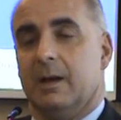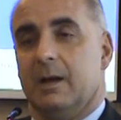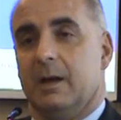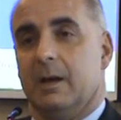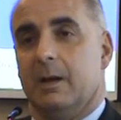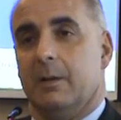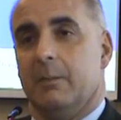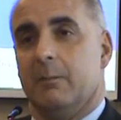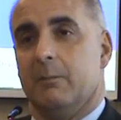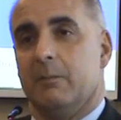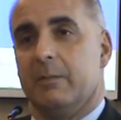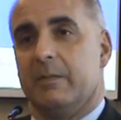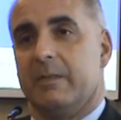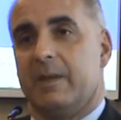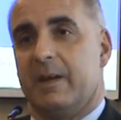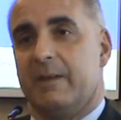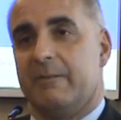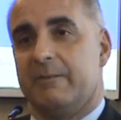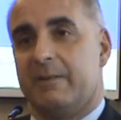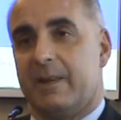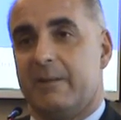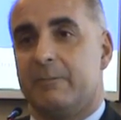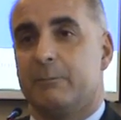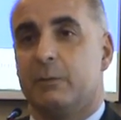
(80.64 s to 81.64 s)

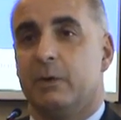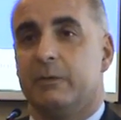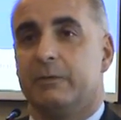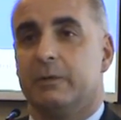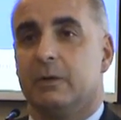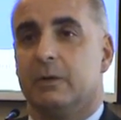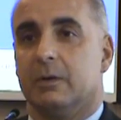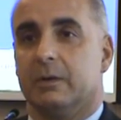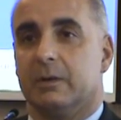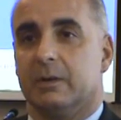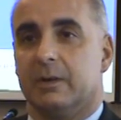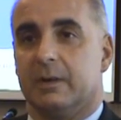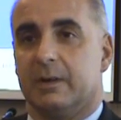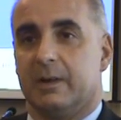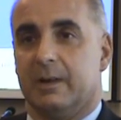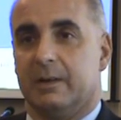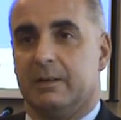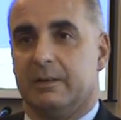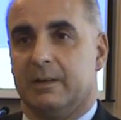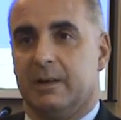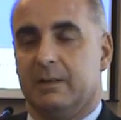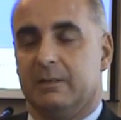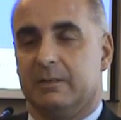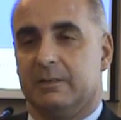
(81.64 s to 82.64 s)
They've moved on,
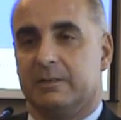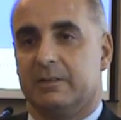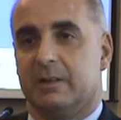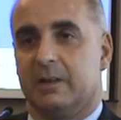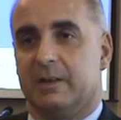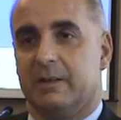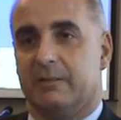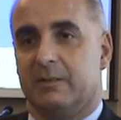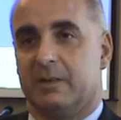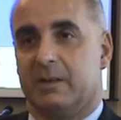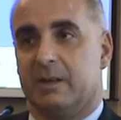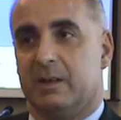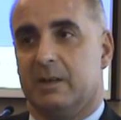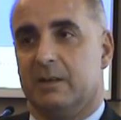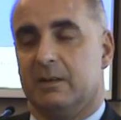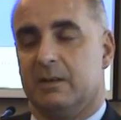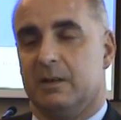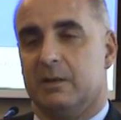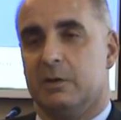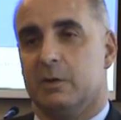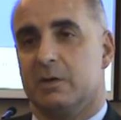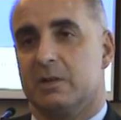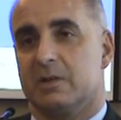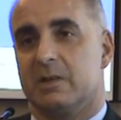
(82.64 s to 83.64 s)
and certainly for
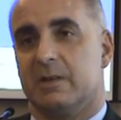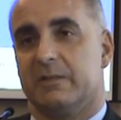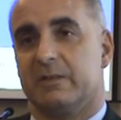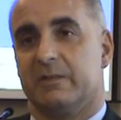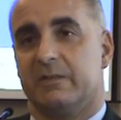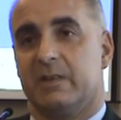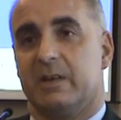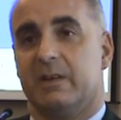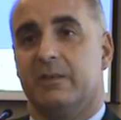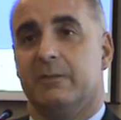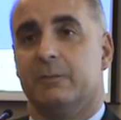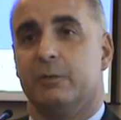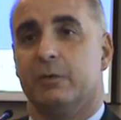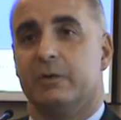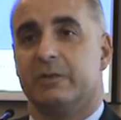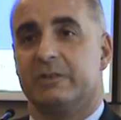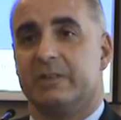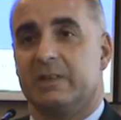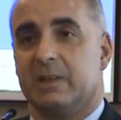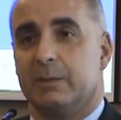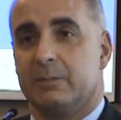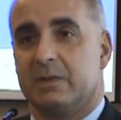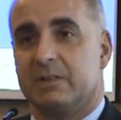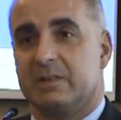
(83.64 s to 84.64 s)
the new initiatives of
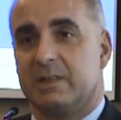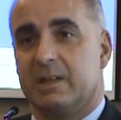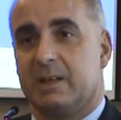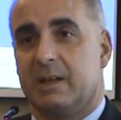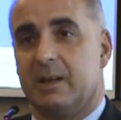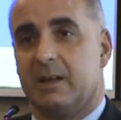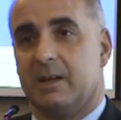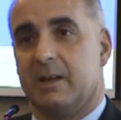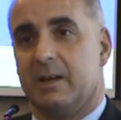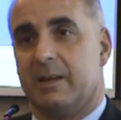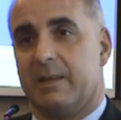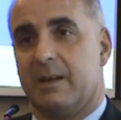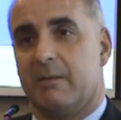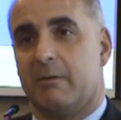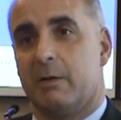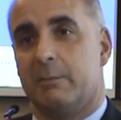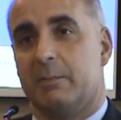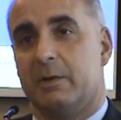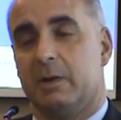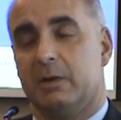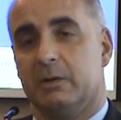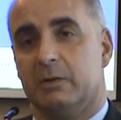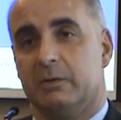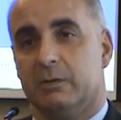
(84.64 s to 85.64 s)
e-invoicing in particular, they're
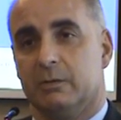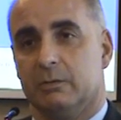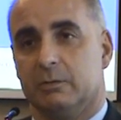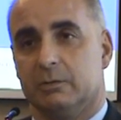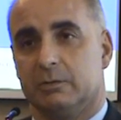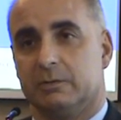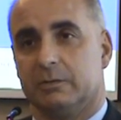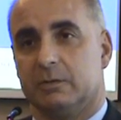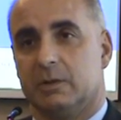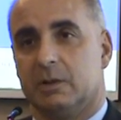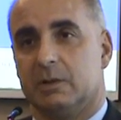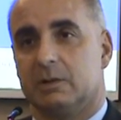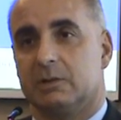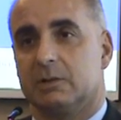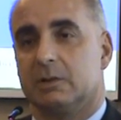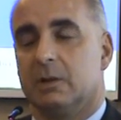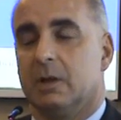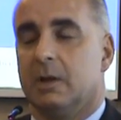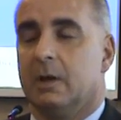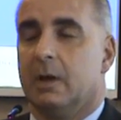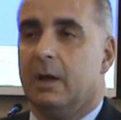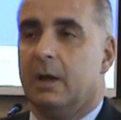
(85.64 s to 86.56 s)
opening new doors for us.